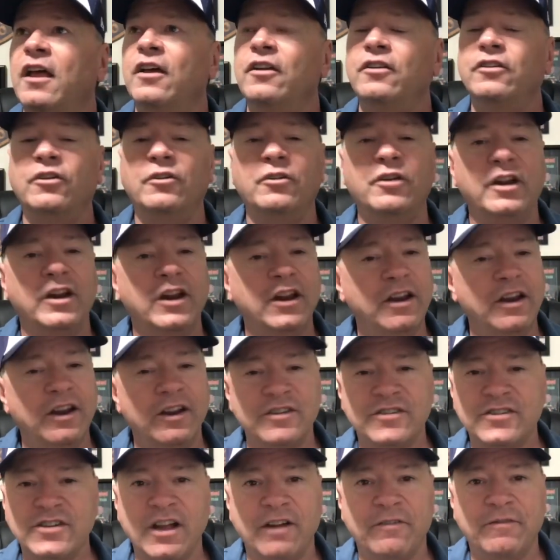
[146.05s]
nudity
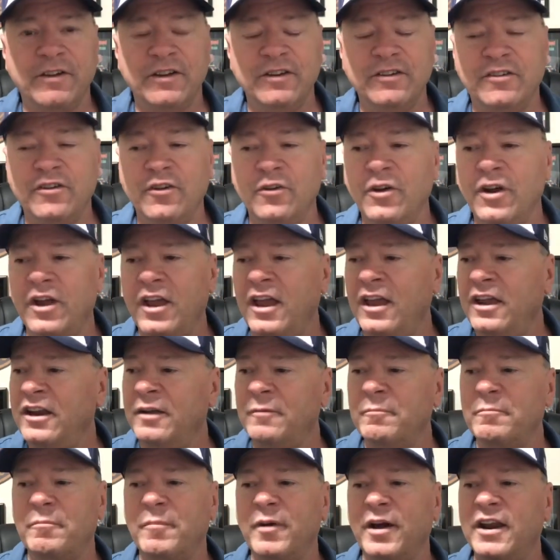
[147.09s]
and stuff in
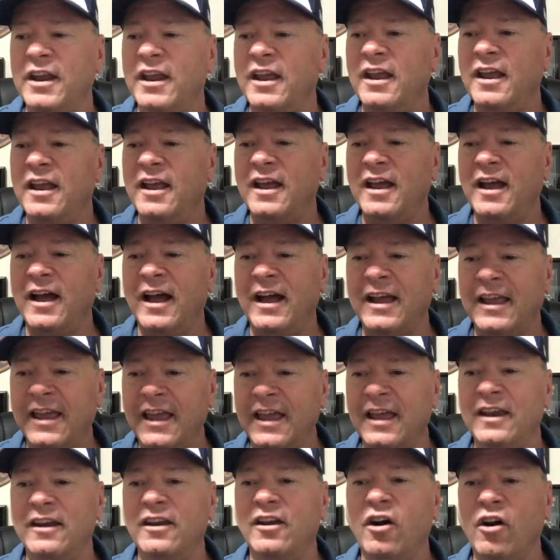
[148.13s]
it, but
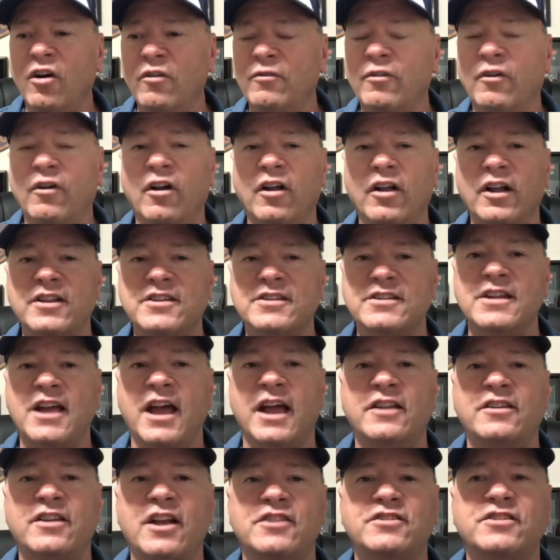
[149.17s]
again, overall,
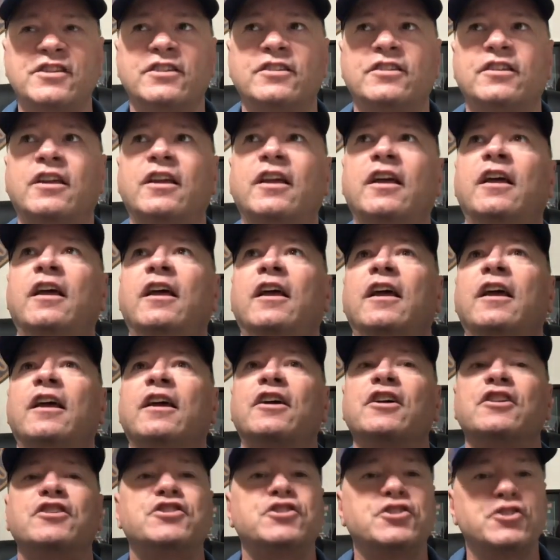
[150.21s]
it doesn't
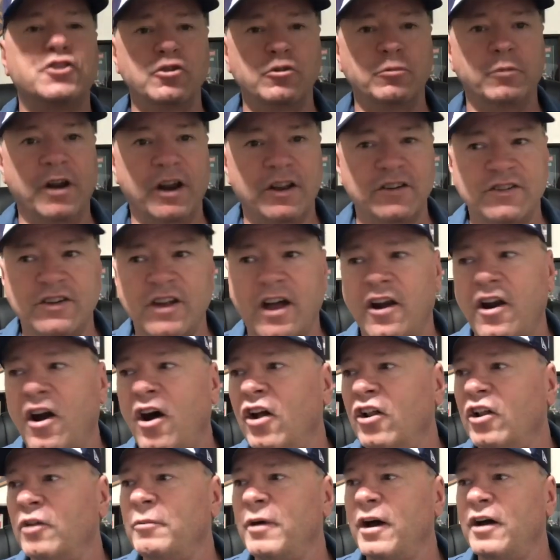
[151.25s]
consume it. It's not
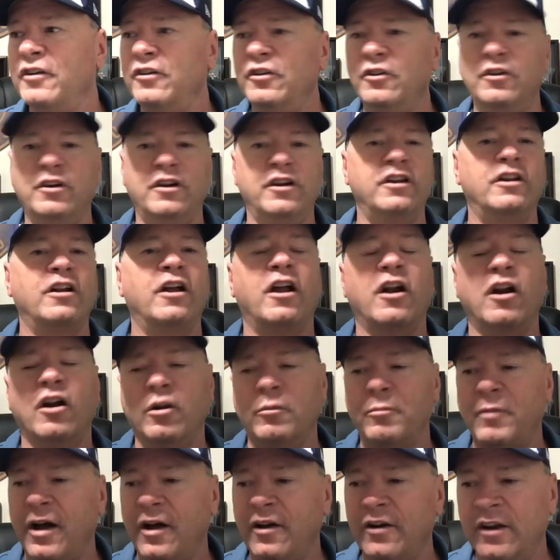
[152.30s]
all about nudity, not
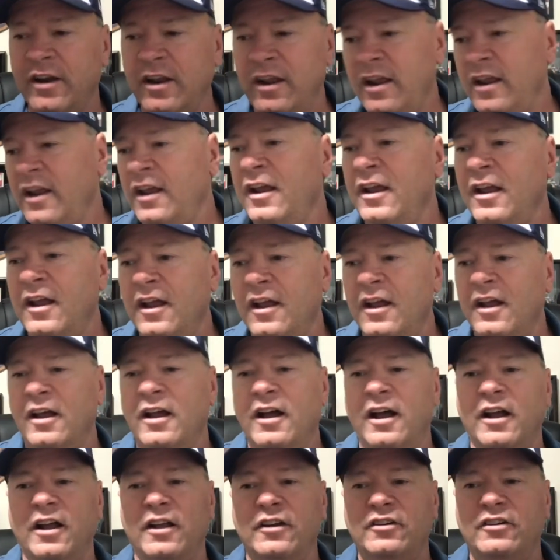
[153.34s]
all about
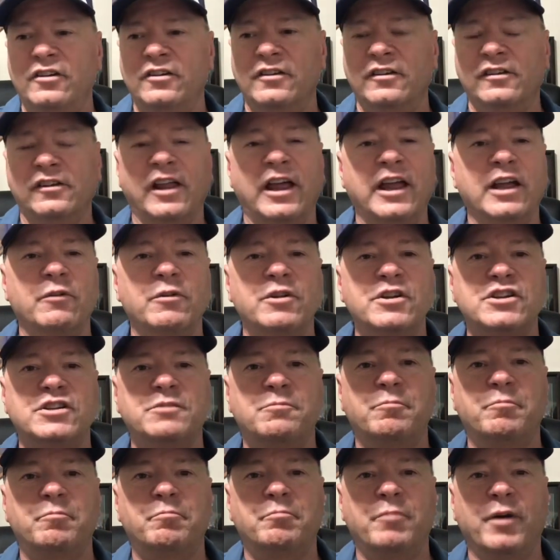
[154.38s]

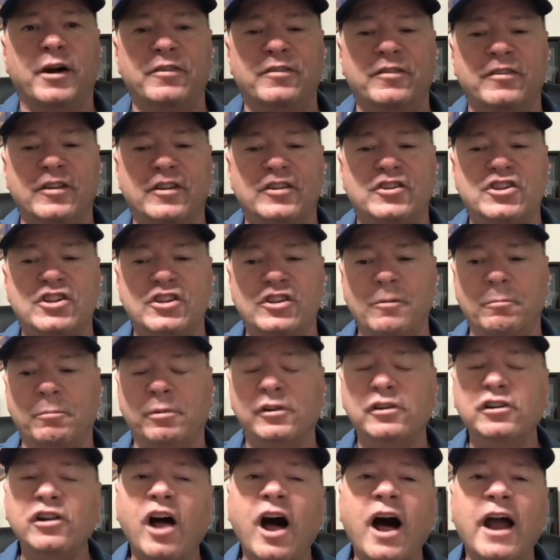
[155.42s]
language, but the
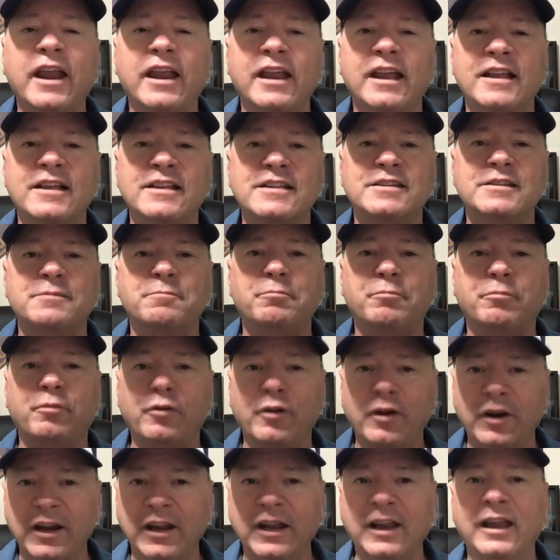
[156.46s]
plot is
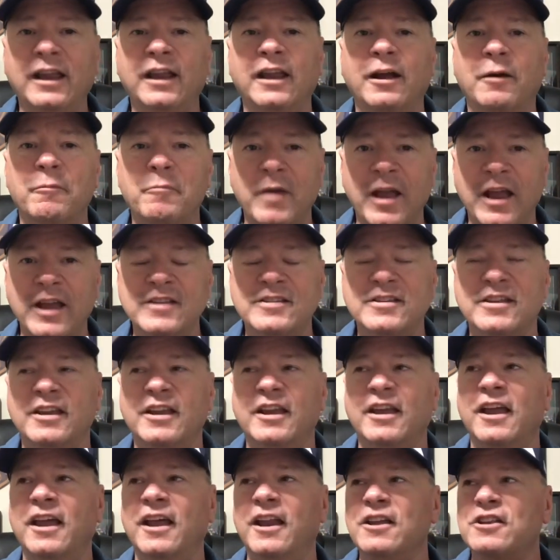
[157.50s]
pretty
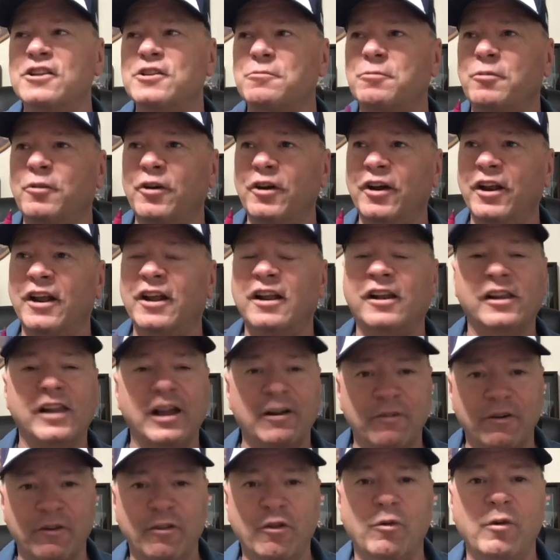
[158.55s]
amazing and it's pretty
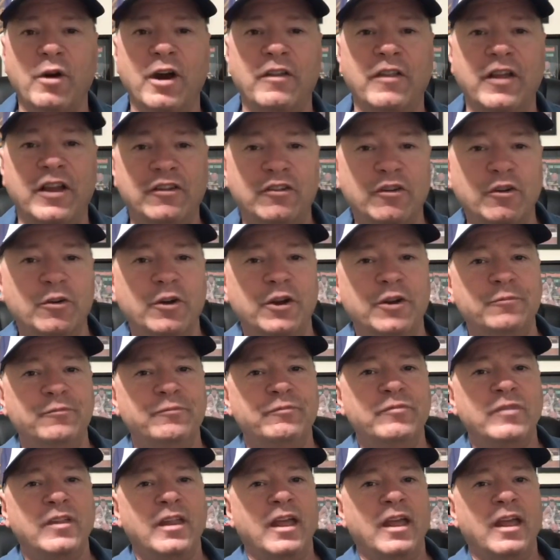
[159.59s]
clever the way they do it.